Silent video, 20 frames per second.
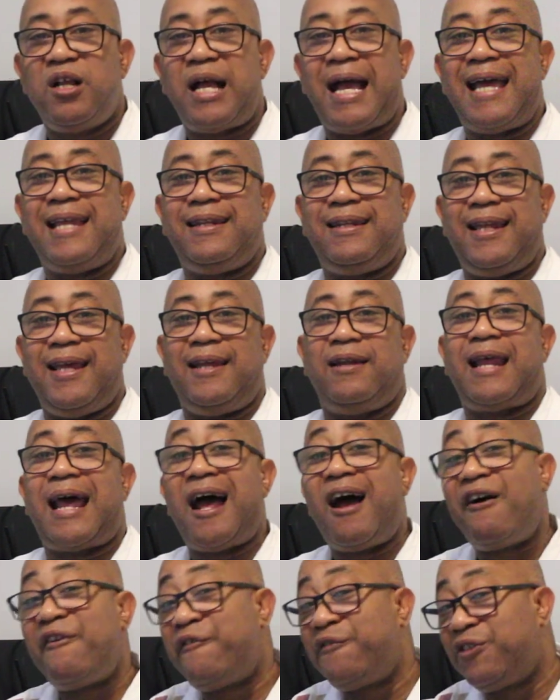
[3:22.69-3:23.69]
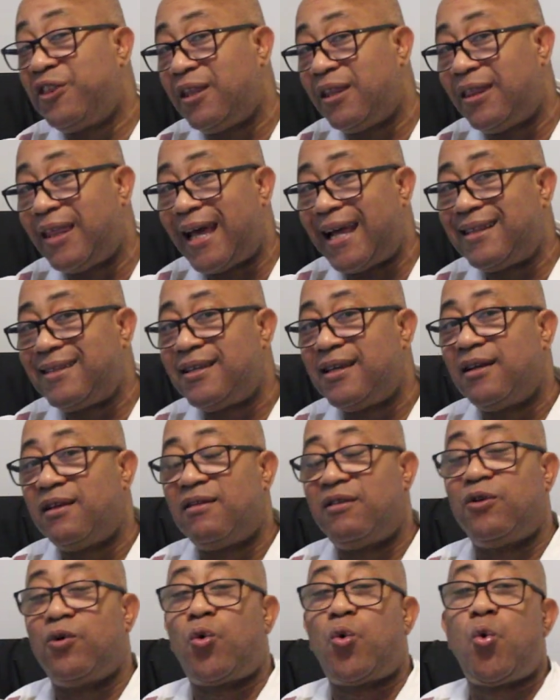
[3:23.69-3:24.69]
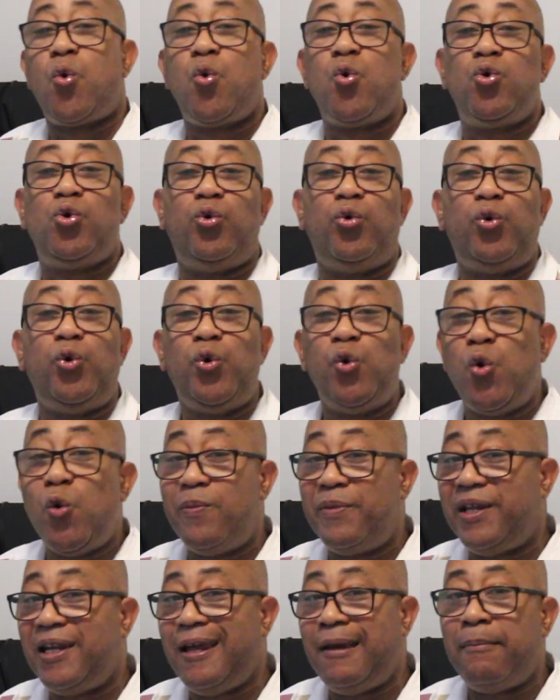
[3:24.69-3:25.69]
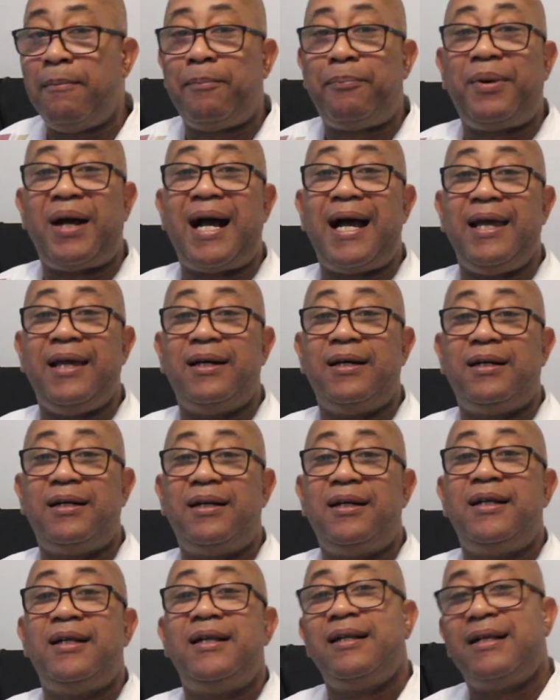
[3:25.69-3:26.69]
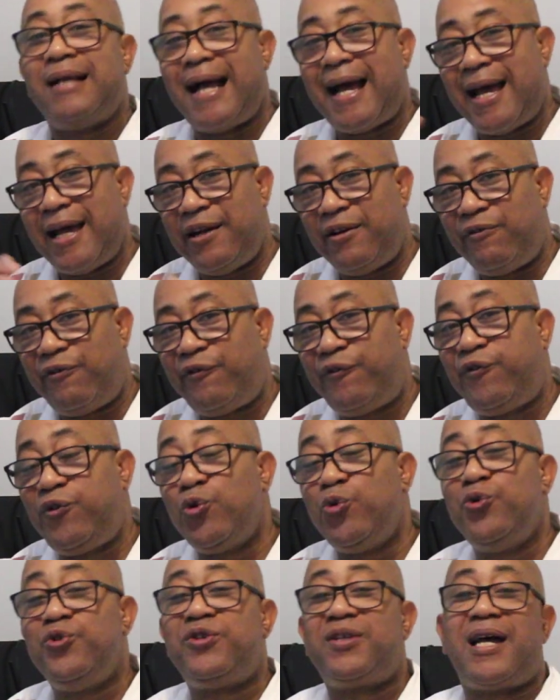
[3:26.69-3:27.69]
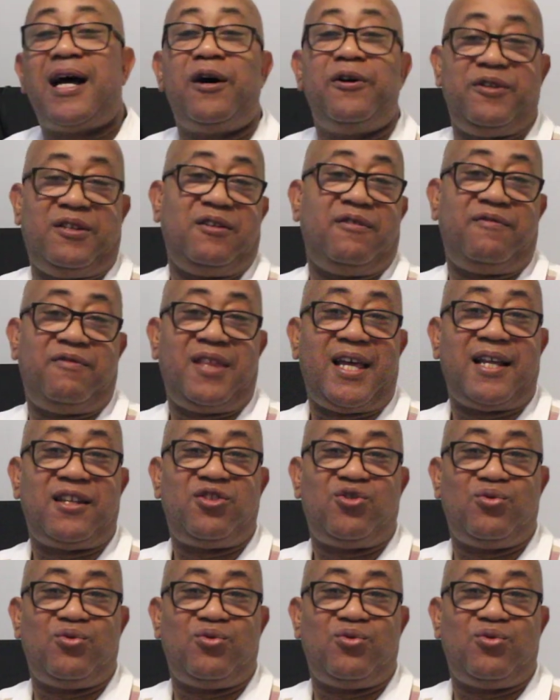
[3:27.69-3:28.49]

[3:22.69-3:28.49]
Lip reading: and then after that the whole Roman Empire and flows out of that.